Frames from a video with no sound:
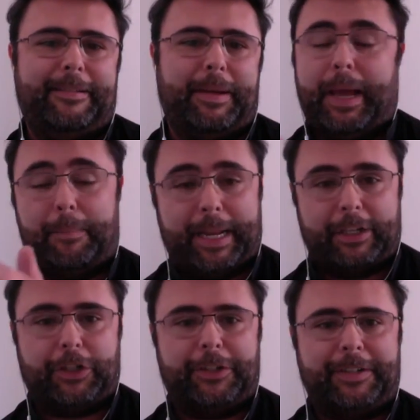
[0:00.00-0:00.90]

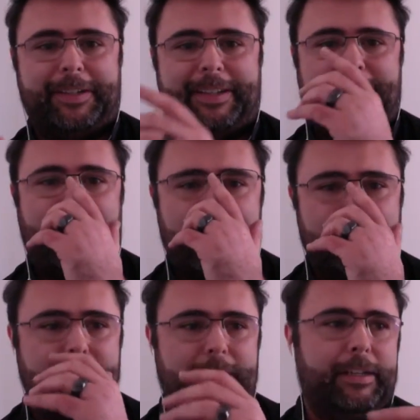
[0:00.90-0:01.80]
manager.
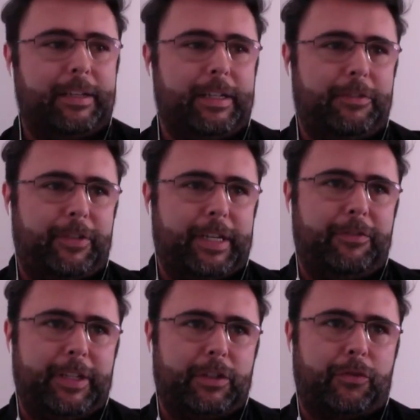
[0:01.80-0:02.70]
And
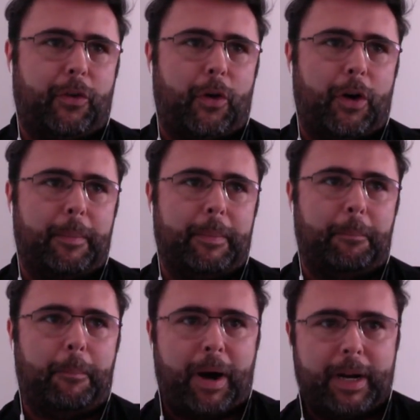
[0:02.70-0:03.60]
if it's for
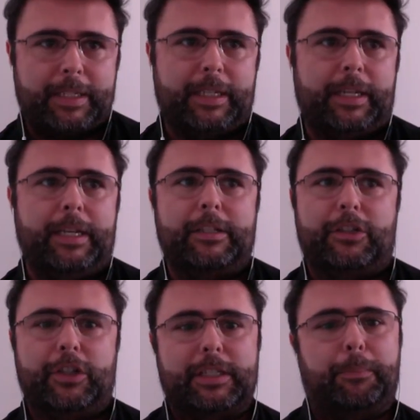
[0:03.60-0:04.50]
marketing, it's
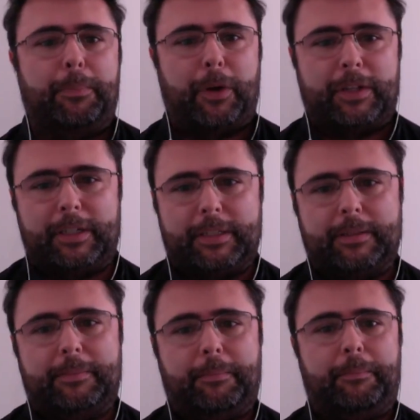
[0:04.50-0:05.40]
just a product
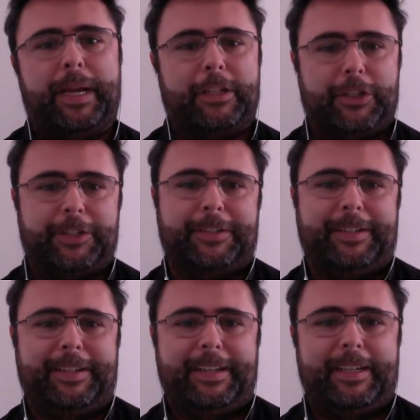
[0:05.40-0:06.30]
manager.
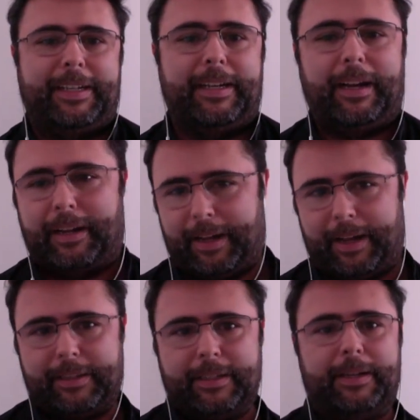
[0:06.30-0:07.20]

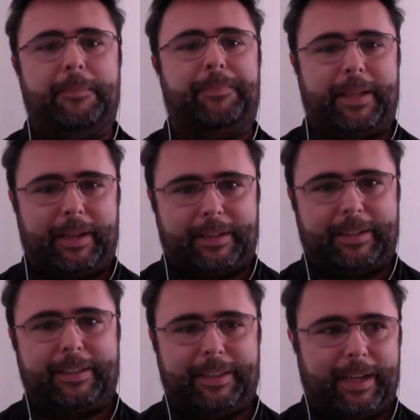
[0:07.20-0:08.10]
And
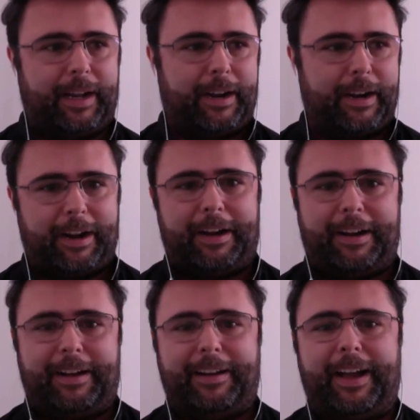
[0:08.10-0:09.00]
there
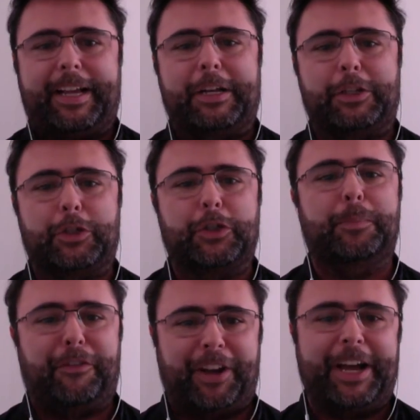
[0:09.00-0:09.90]
are like a soup
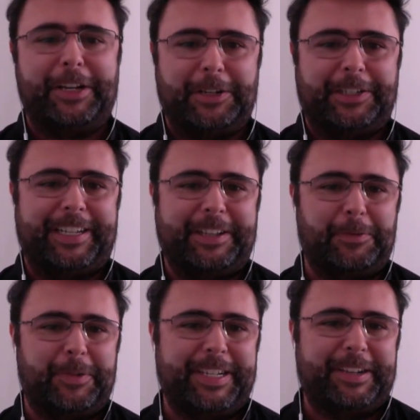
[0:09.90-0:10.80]
of letters,
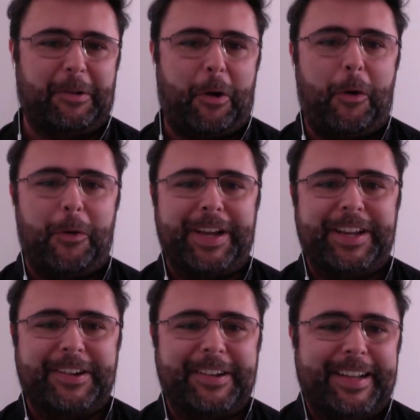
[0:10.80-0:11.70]
as we call
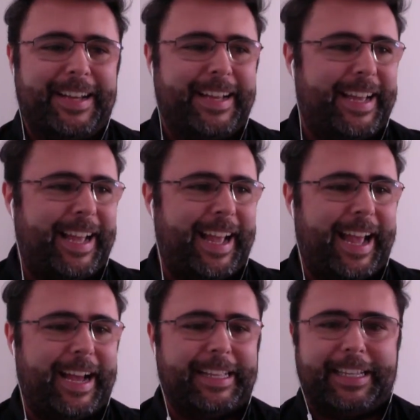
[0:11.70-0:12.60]
here. And